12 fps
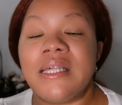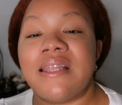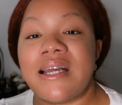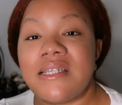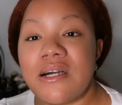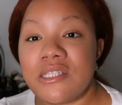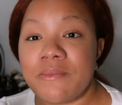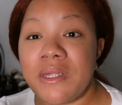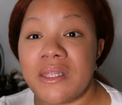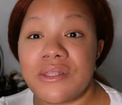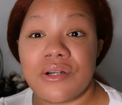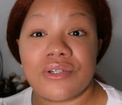and that tells
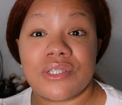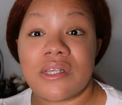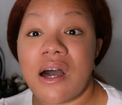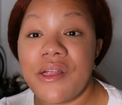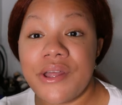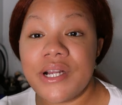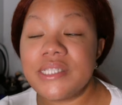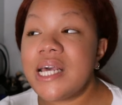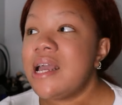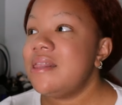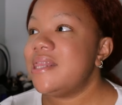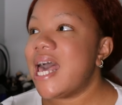me that there are just others
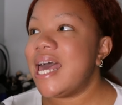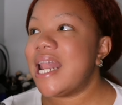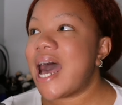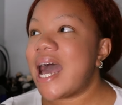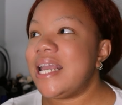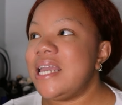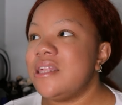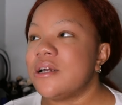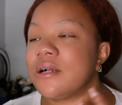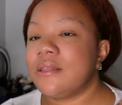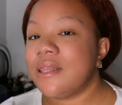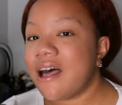that I
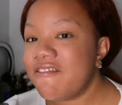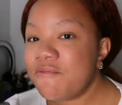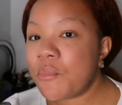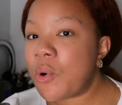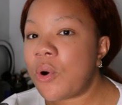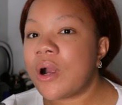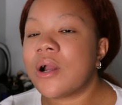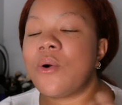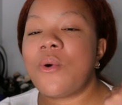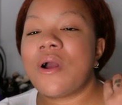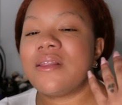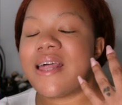either love more
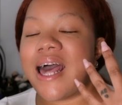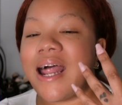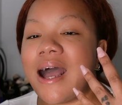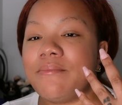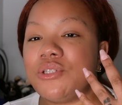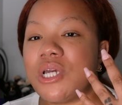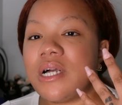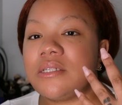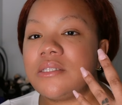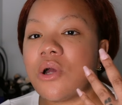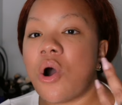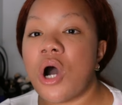or that I'm
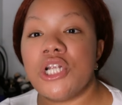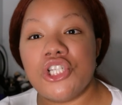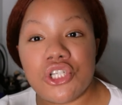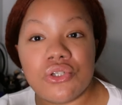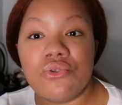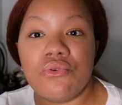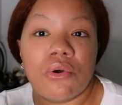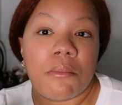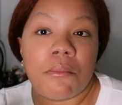just onto